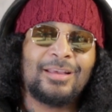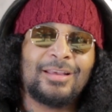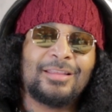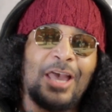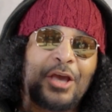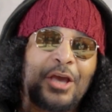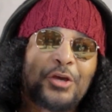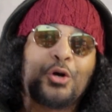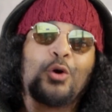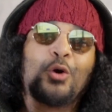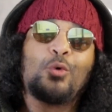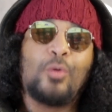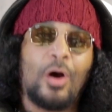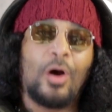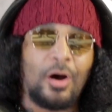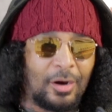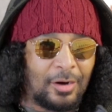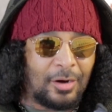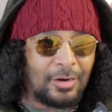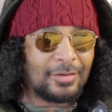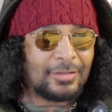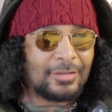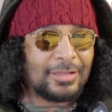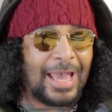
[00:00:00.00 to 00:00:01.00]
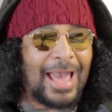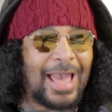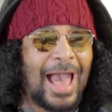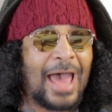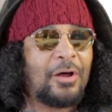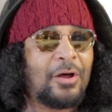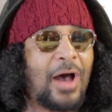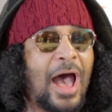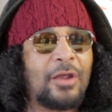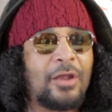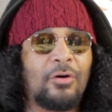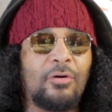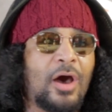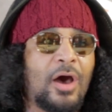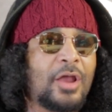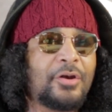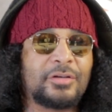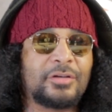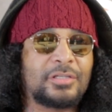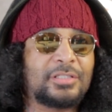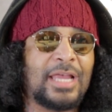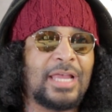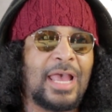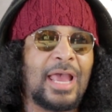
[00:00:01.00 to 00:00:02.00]
that you're wrong? Like, I don't
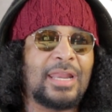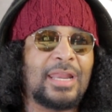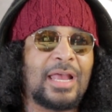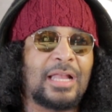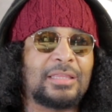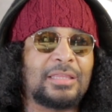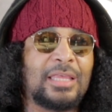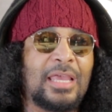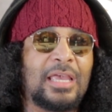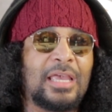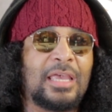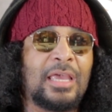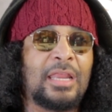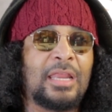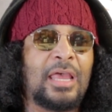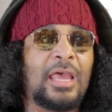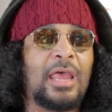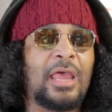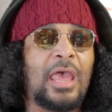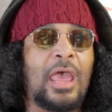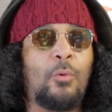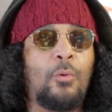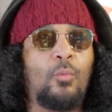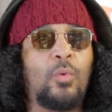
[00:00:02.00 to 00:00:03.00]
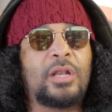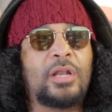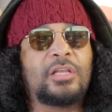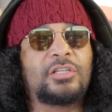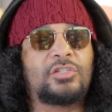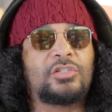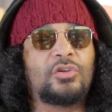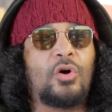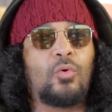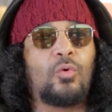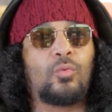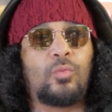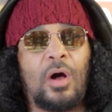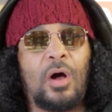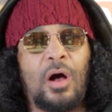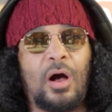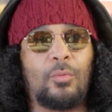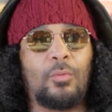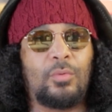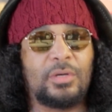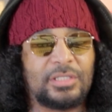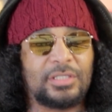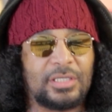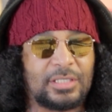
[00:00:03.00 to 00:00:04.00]
understand that thinking. And what is so
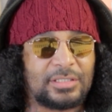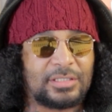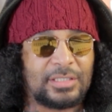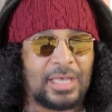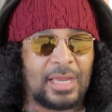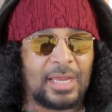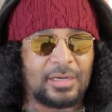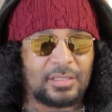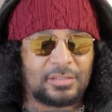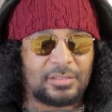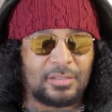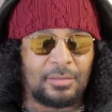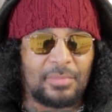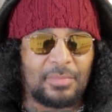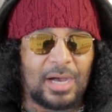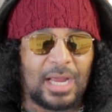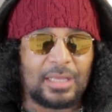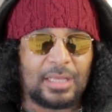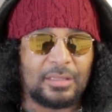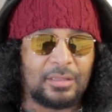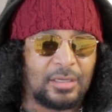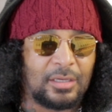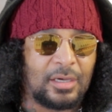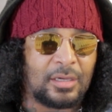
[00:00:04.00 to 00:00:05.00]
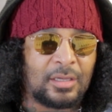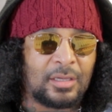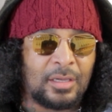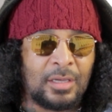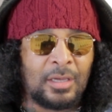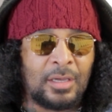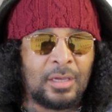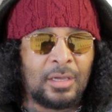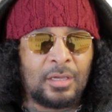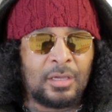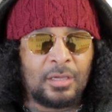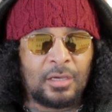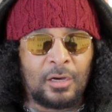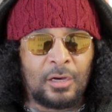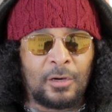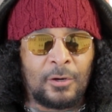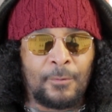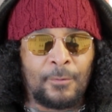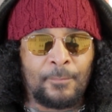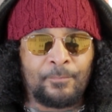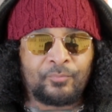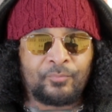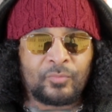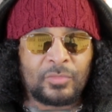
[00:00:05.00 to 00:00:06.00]
wrong with just saying to somebody, look,
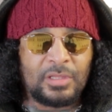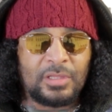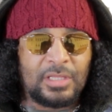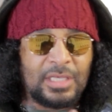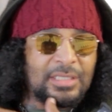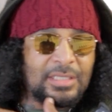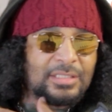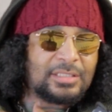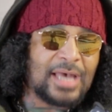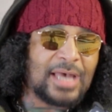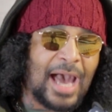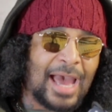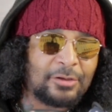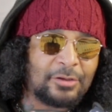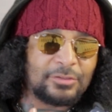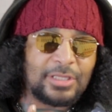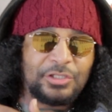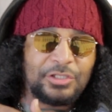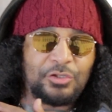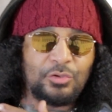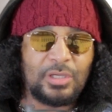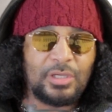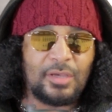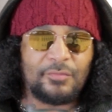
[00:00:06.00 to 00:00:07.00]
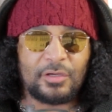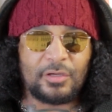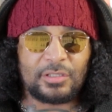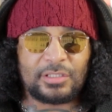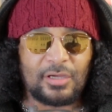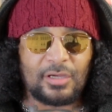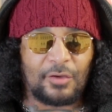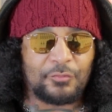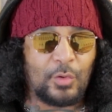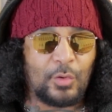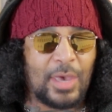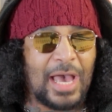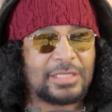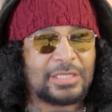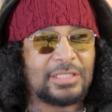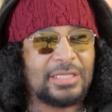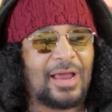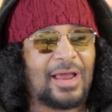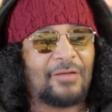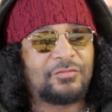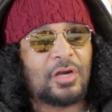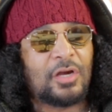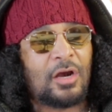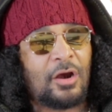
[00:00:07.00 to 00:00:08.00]
these titles that you give yourself, you actually
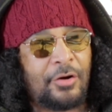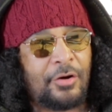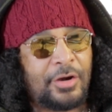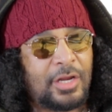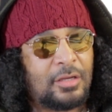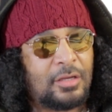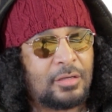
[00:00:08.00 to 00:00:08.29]
have to earn